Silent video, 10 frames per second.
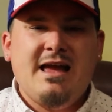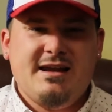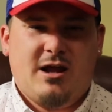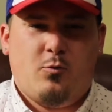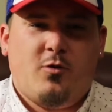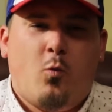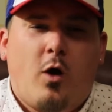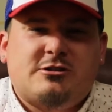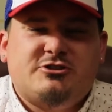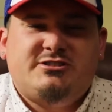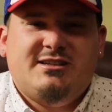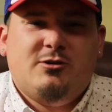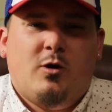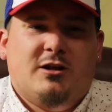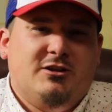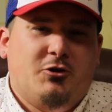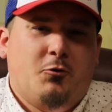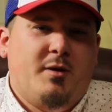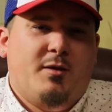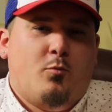Now, when the water's still a little
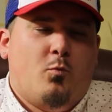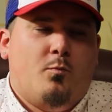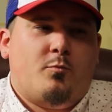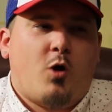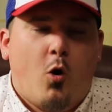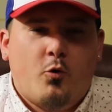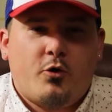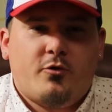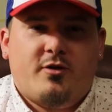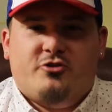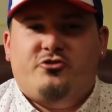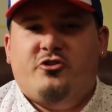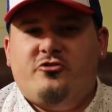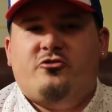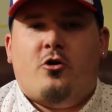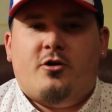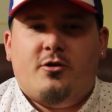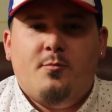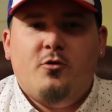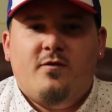bit colder, they're just starting
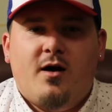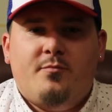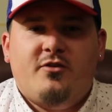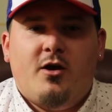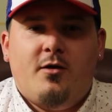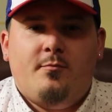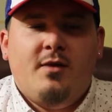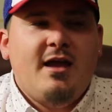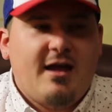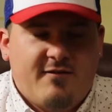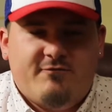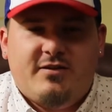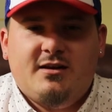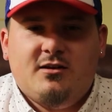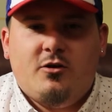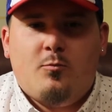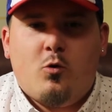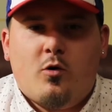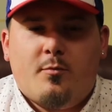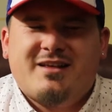to move up some and feed a little
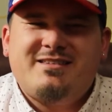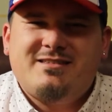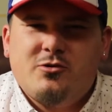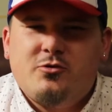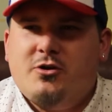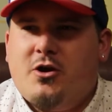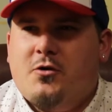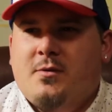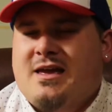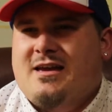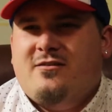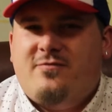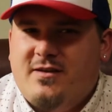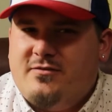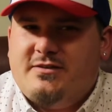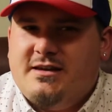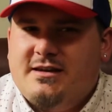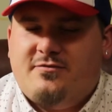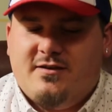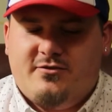more, but it's still, you know, 50
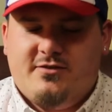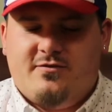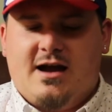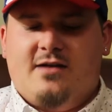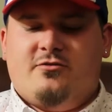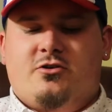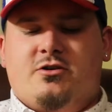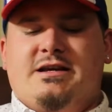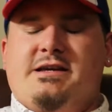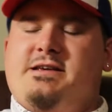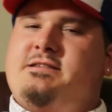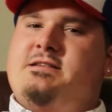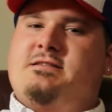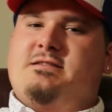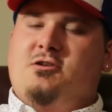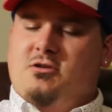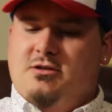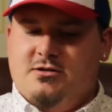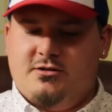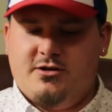to 55 degrees, still a
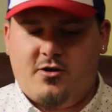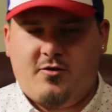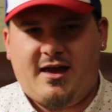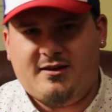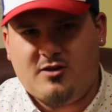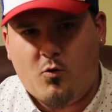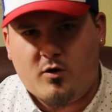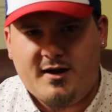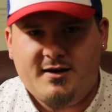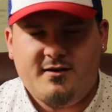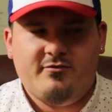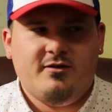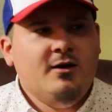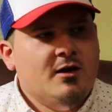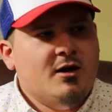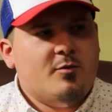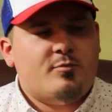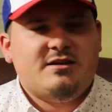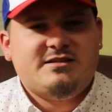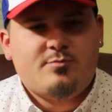little, you know, that lower end of the
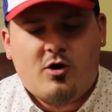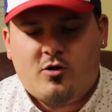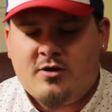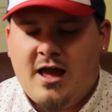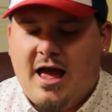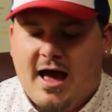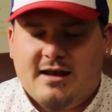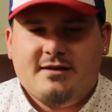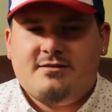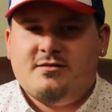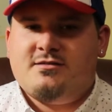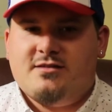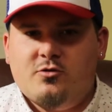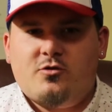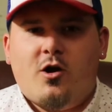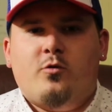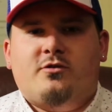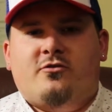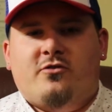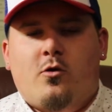pre-spawn. I like to still go with
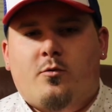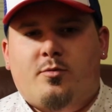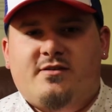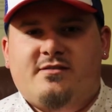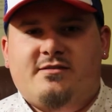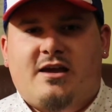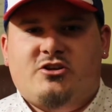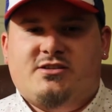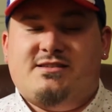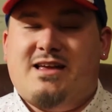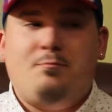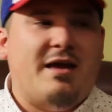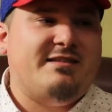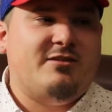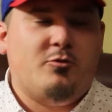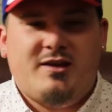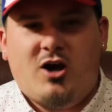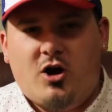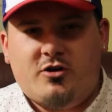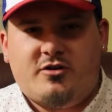the slower presentations. They may still be
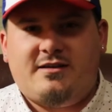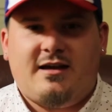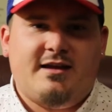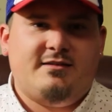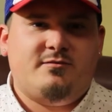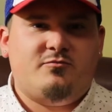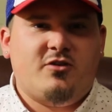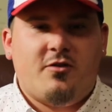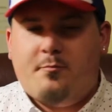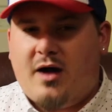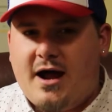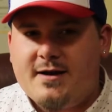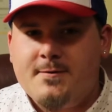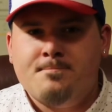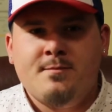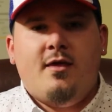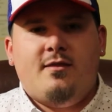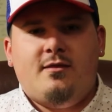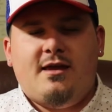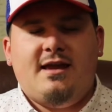hugged tight to the bottom.
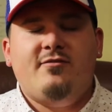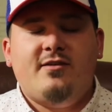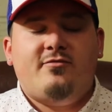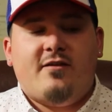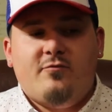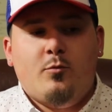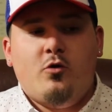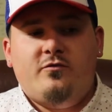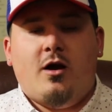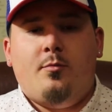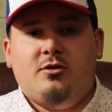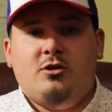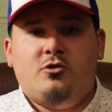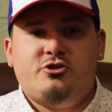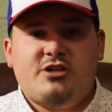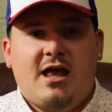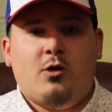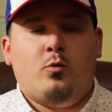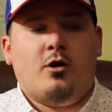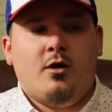Even if they've moved up a little
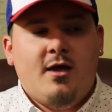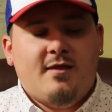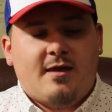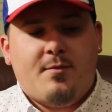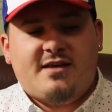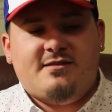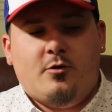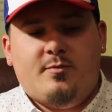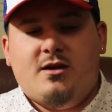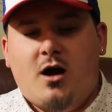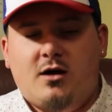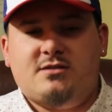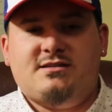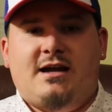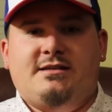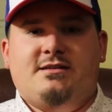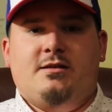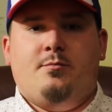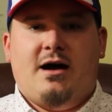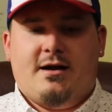shallower, they may still be hugged tight to
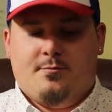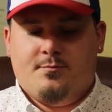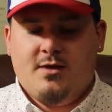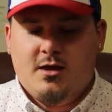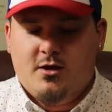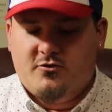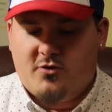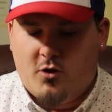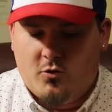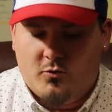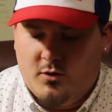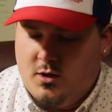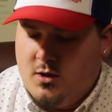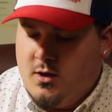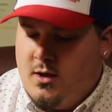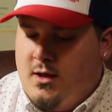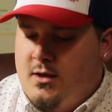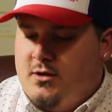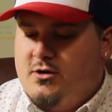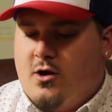the bottom. So,
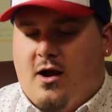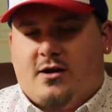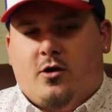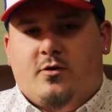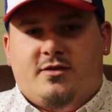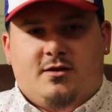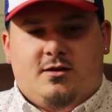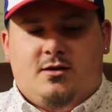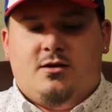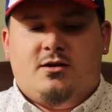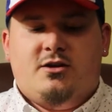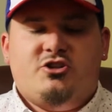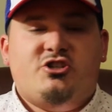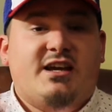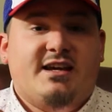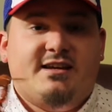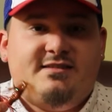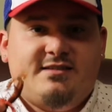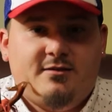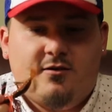you know, I go with the
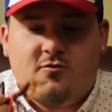jigs, of